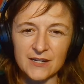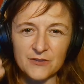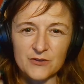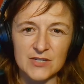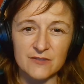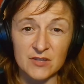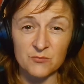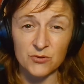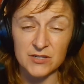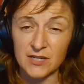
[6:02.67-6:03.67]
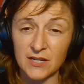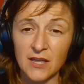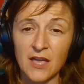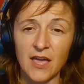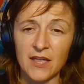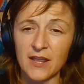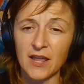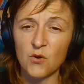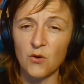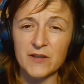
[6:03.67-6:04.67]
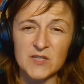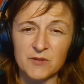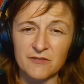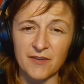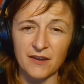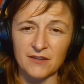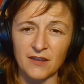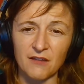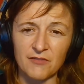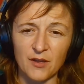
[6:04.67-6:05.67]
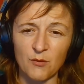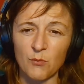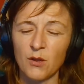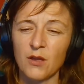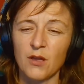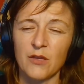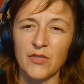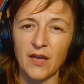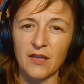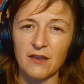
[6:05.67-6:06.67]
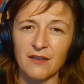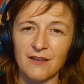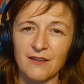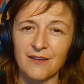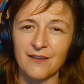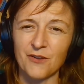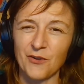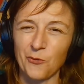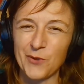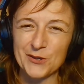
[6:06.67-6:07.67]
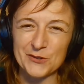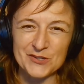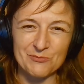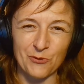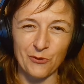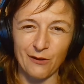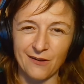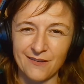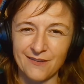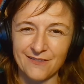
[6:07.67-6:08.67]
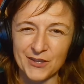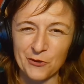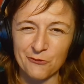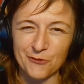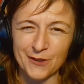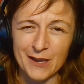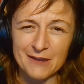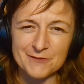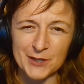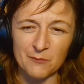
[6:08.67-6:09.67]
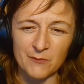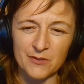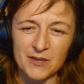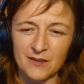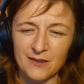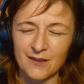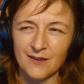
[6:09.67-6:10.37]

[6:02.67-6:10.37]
another set of imprinting and a quantum effect of them that we can explore, for a lifetime. That